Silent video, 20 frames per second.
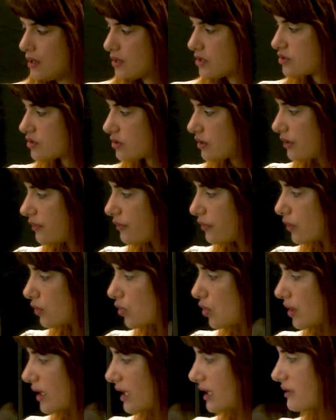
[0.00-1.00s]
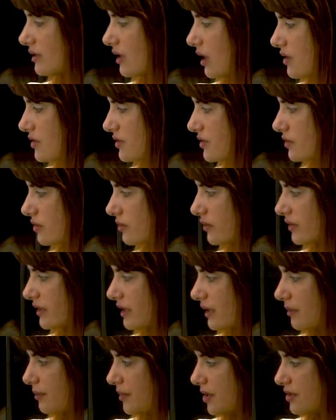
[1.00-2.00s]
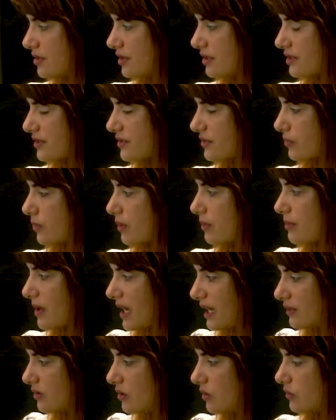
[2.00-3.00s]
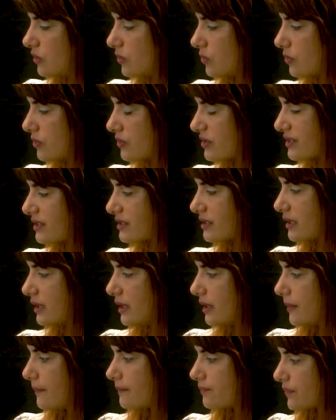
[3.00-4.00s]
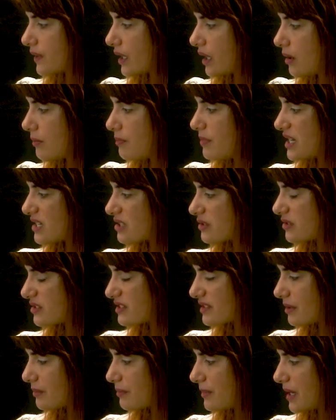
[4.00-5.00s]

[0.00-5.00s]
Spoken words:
So if we look at the uncertainty images, we might deduce based on some